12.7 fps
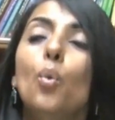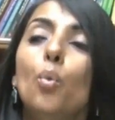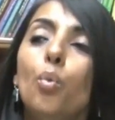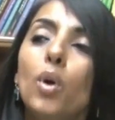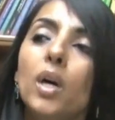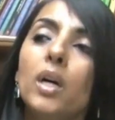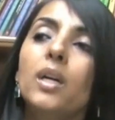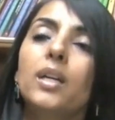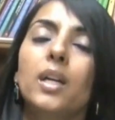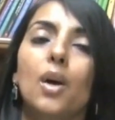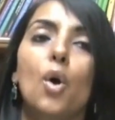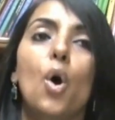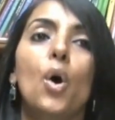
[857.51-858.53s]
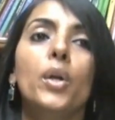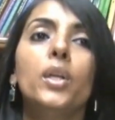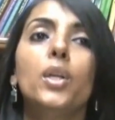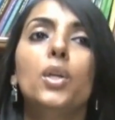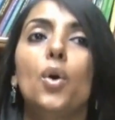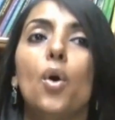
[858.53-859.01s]
work on
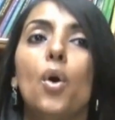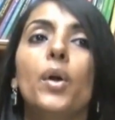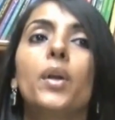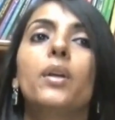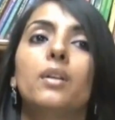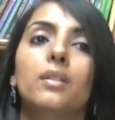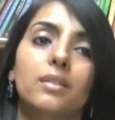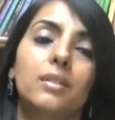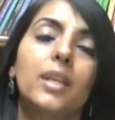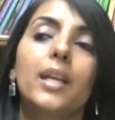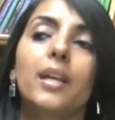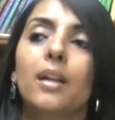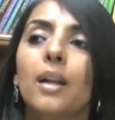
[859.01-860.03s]
your skill,